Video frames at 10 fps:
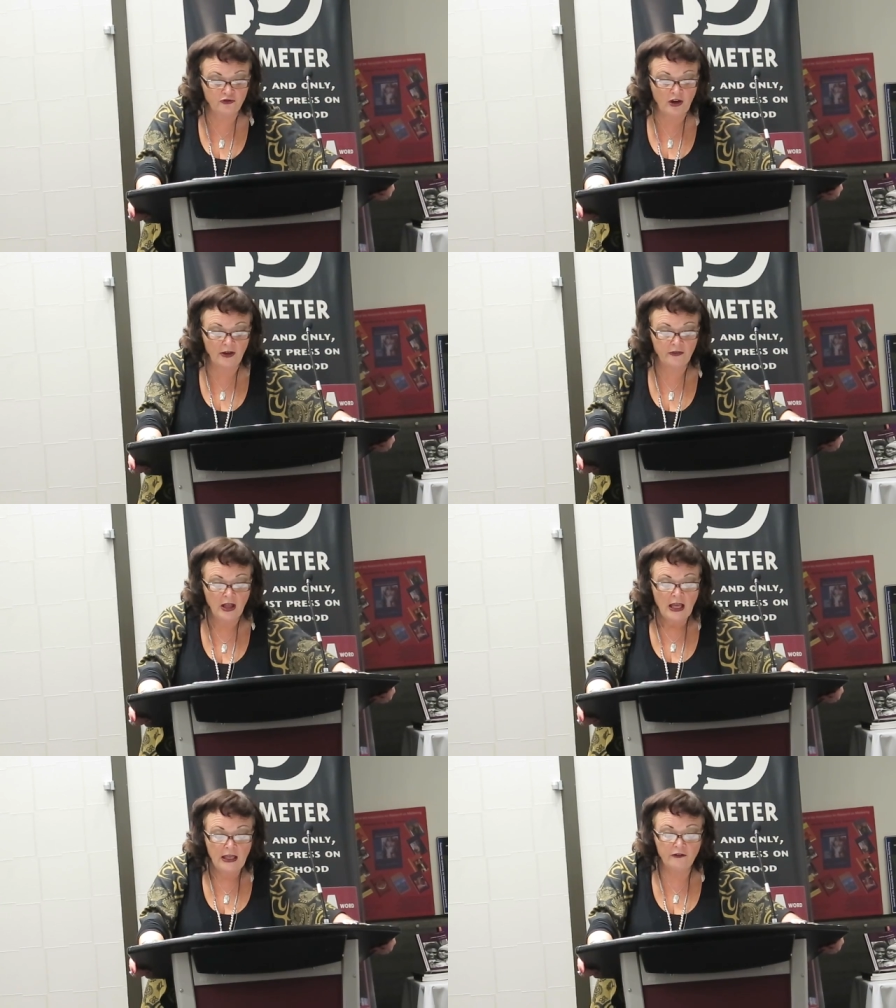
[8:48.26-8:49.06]

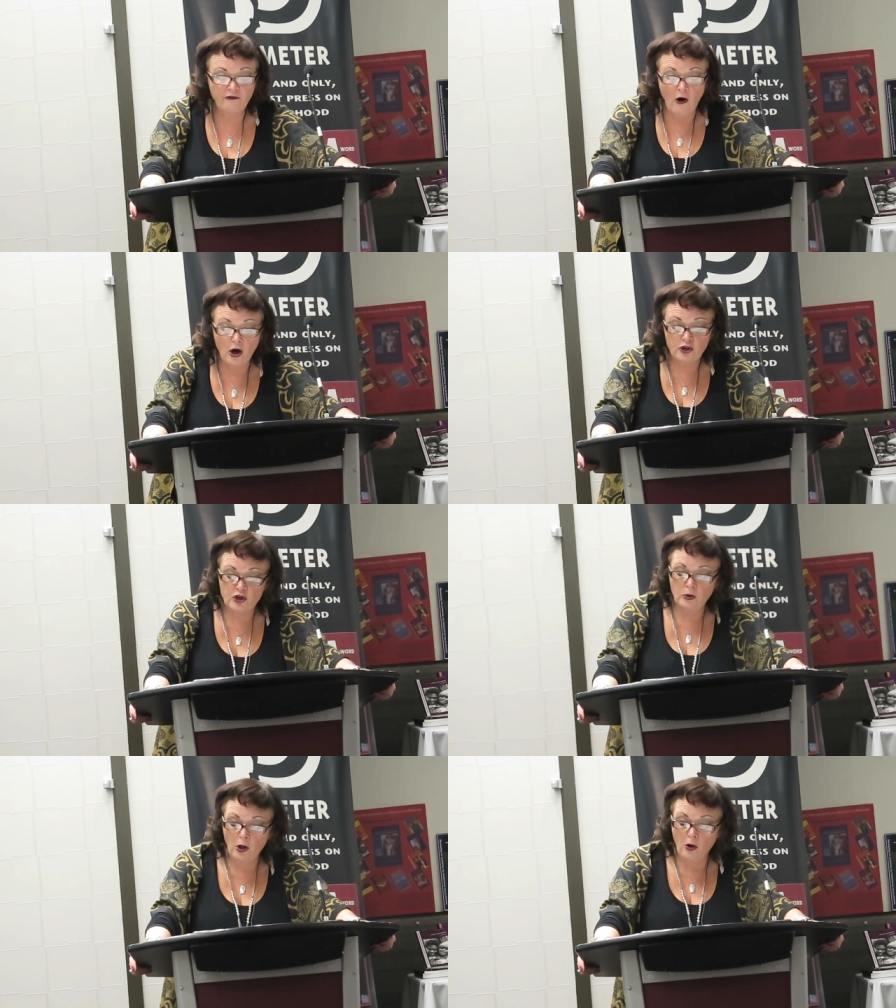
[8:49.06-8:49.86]
suggest, is far
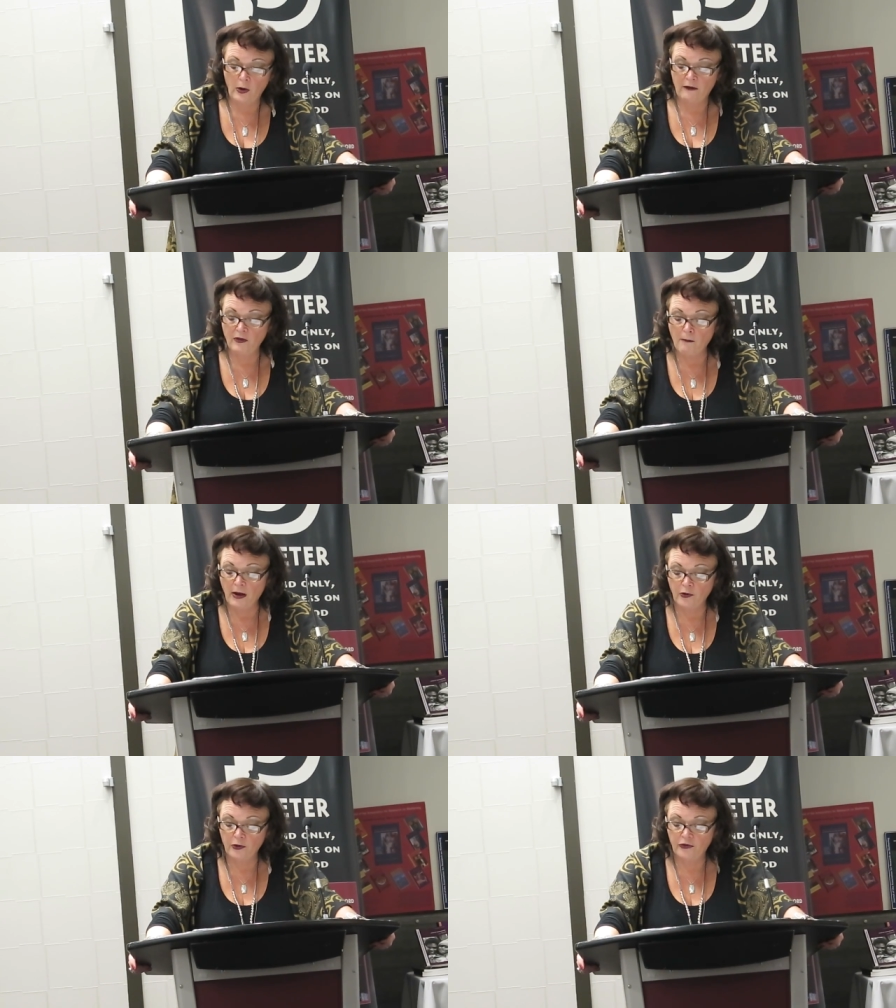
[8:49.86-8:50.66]
too low, given that
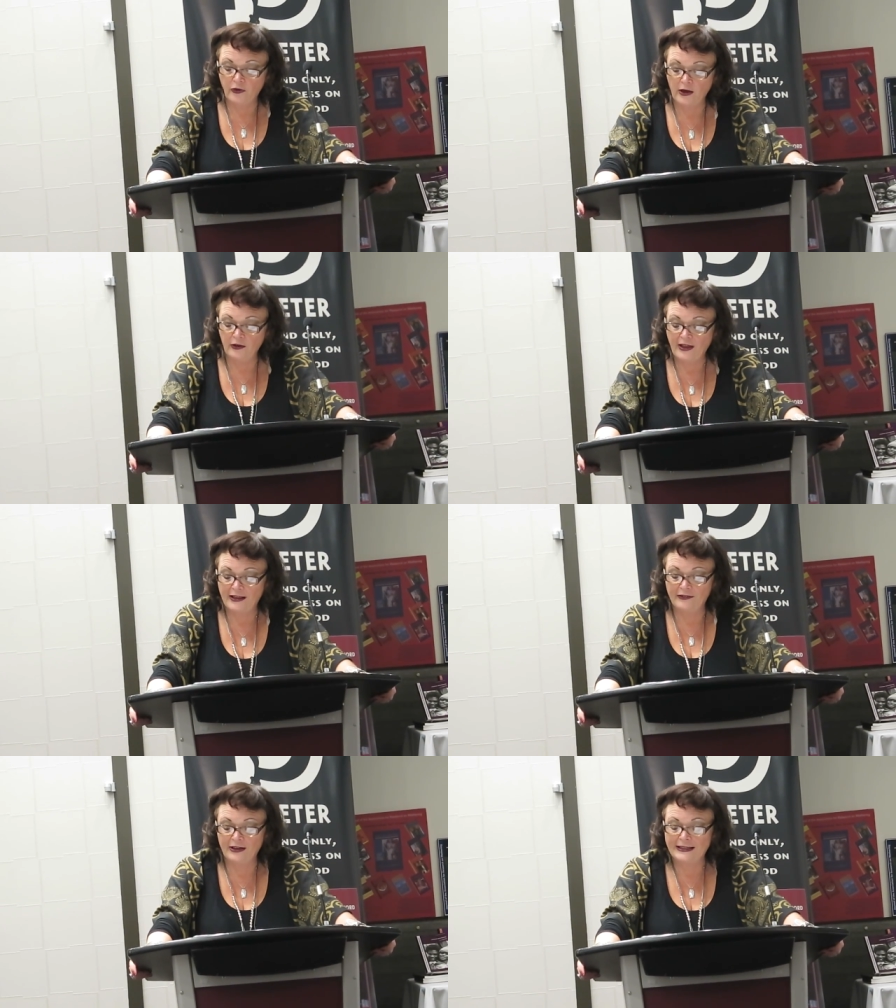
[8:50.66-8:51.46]
motherhood studies
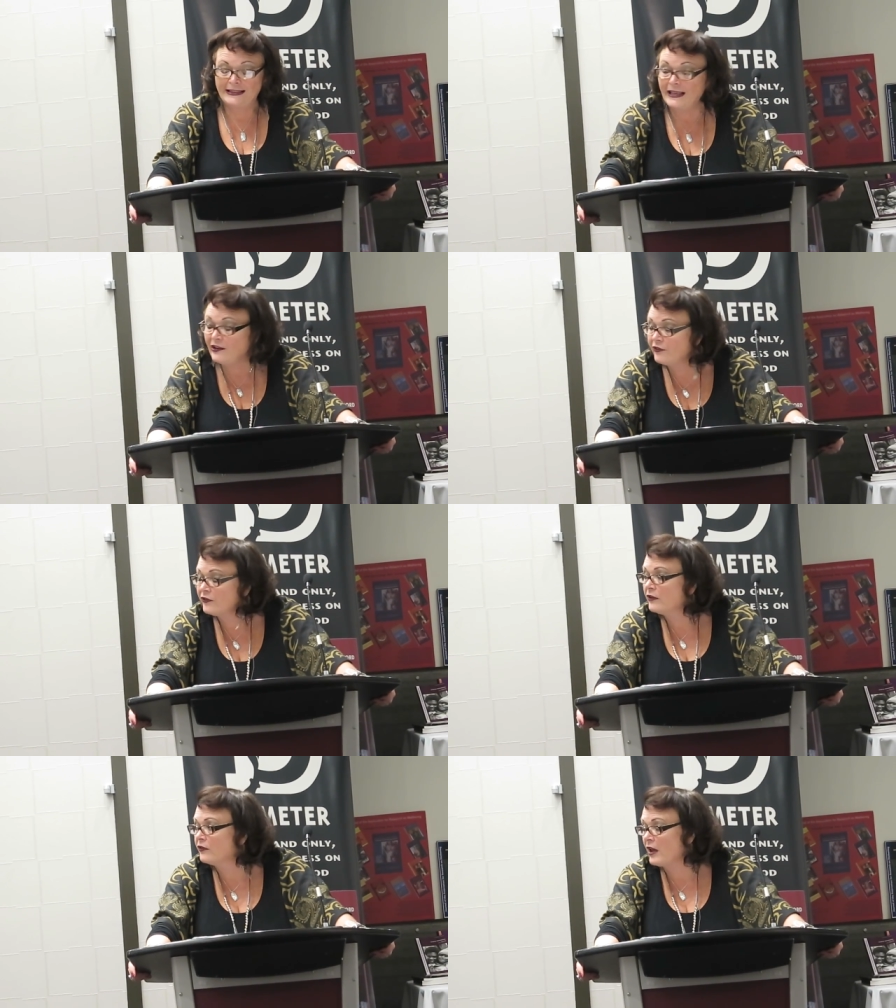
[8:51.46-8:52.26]
is at
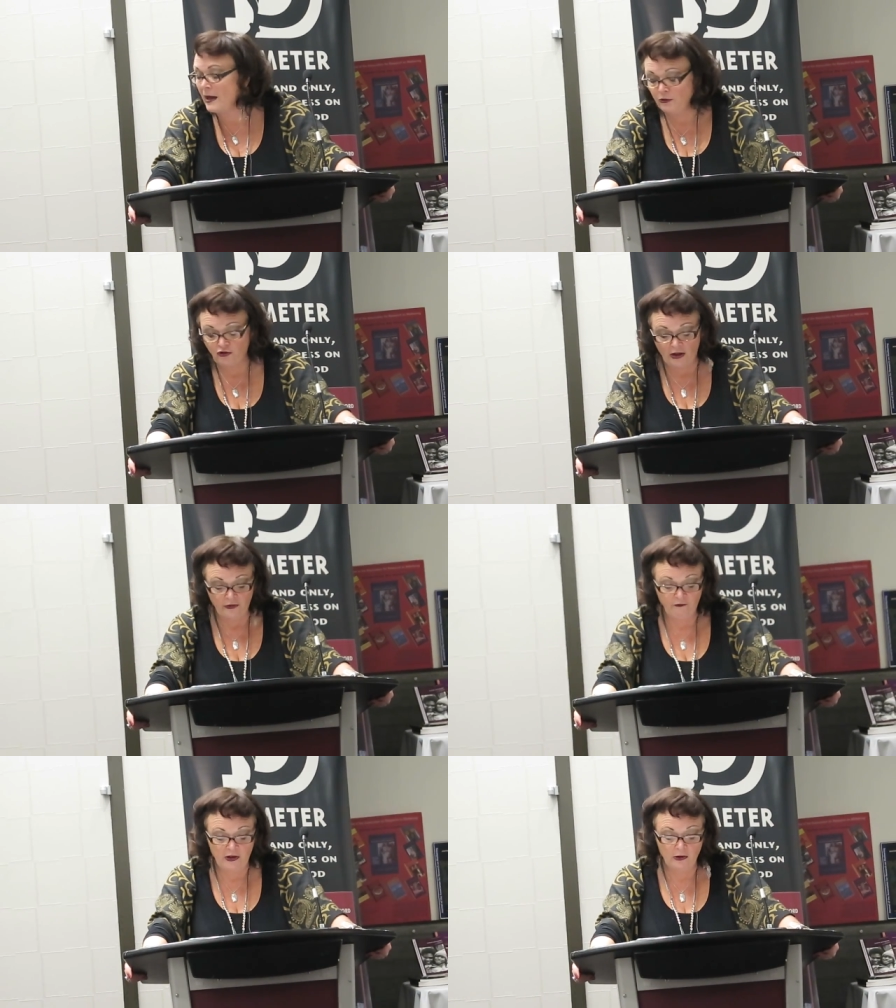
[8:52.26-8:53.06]
least established
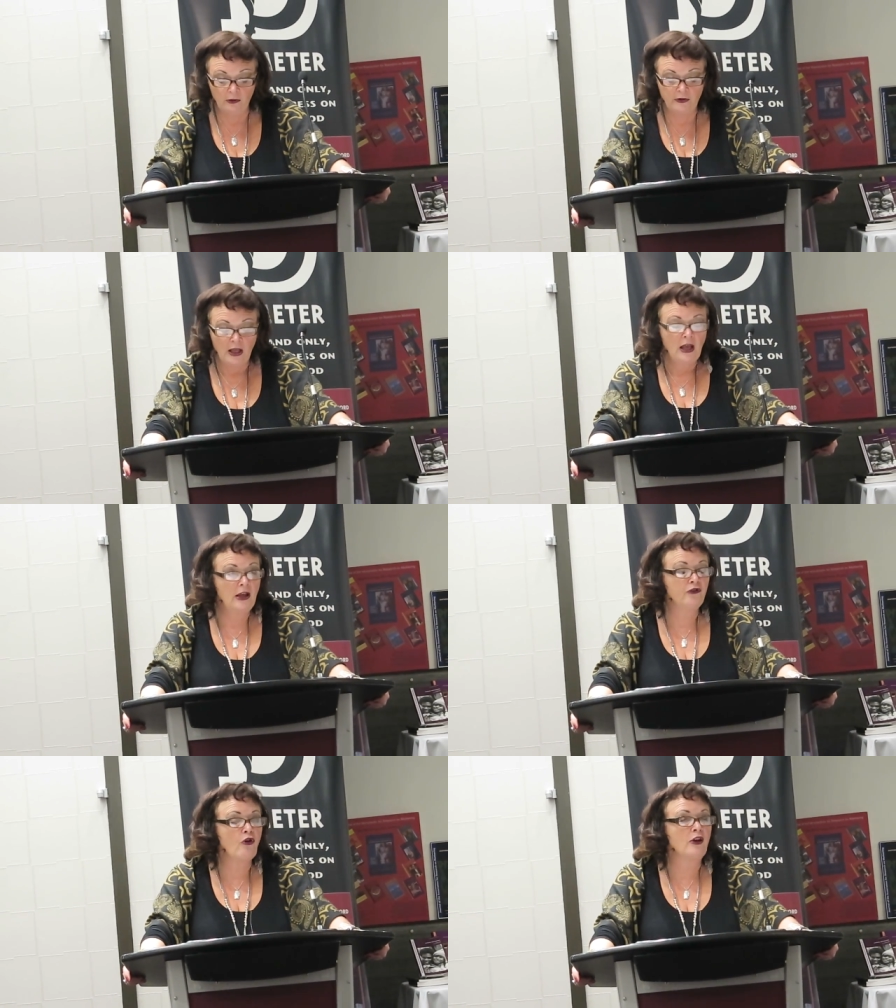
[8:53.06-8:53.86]
as a field
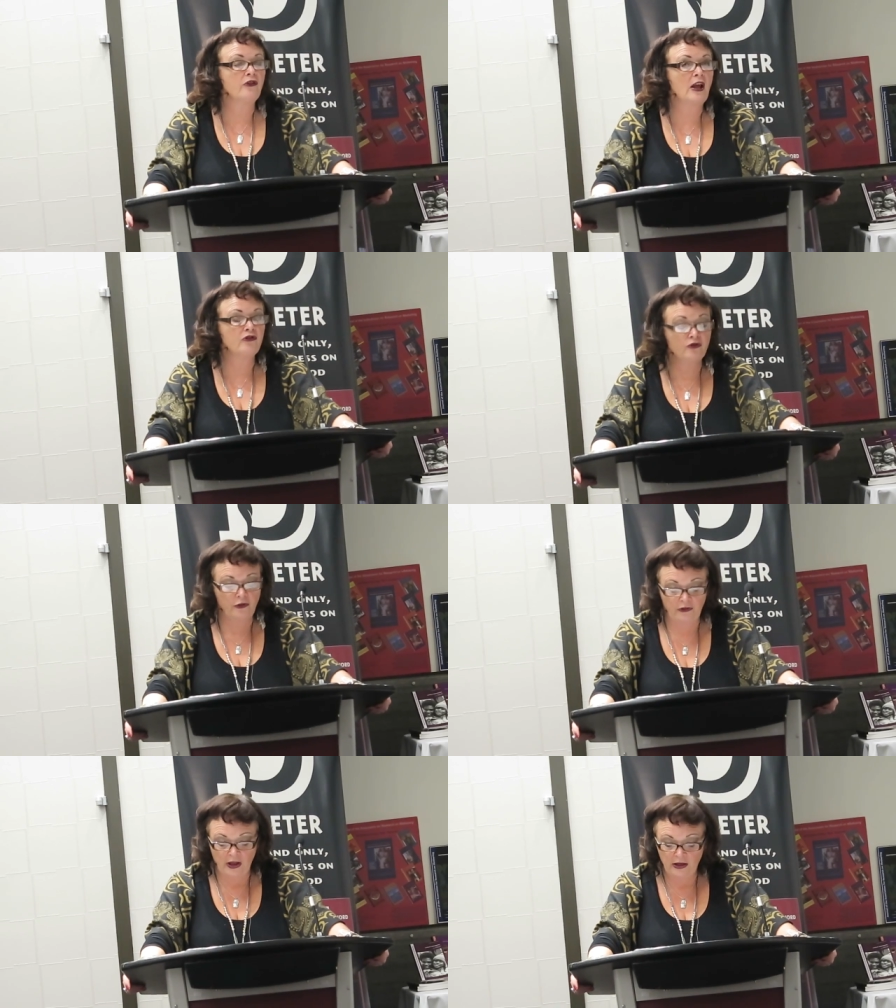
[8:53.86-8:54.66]
as
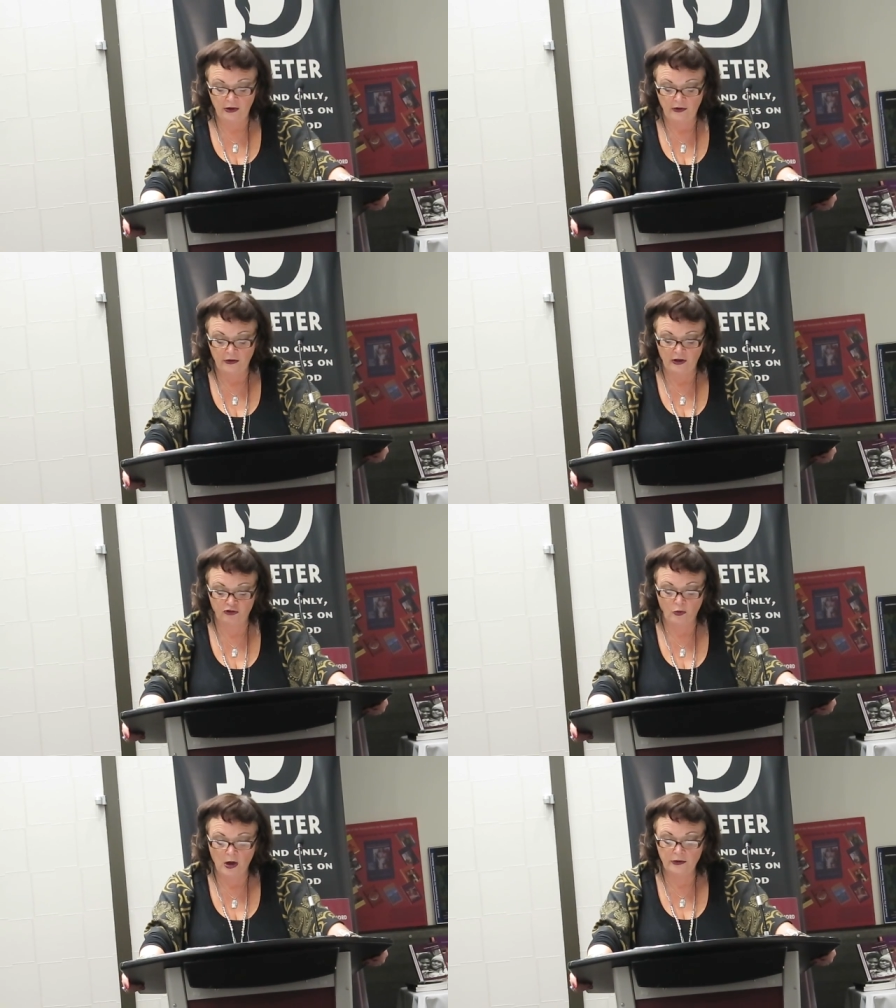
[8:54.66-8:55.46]
transnational studies and
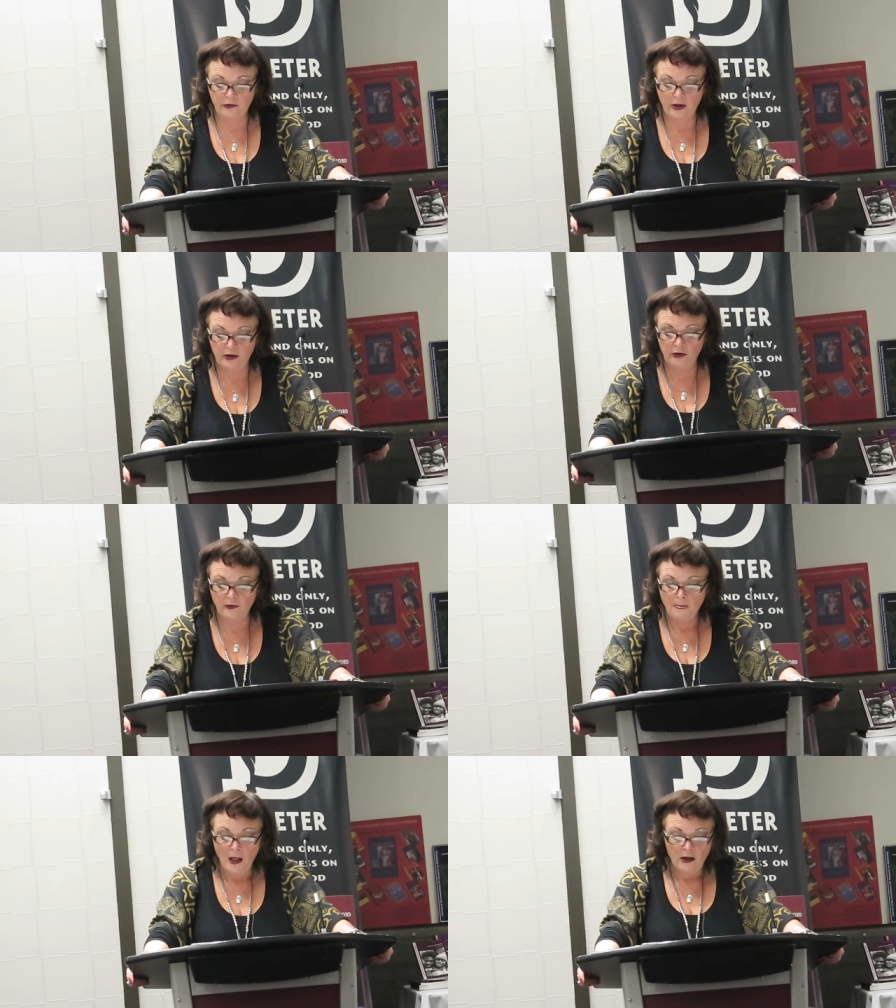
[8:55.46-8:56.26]
sexuality studies,